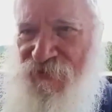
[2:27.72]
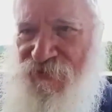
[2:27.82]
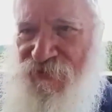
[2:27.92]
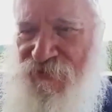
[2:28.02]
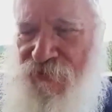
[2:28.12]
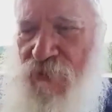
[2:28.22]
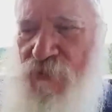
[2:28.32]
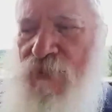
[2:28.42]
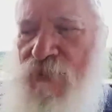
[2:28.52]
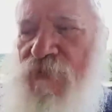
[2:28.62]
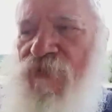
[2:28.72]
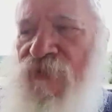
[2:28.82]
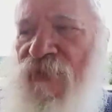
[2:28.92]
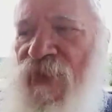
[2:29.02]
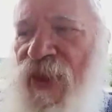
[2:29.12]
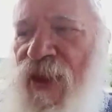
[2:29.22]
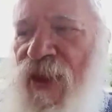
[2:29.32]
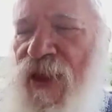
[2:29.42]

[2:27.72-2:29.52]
Nobody speaks.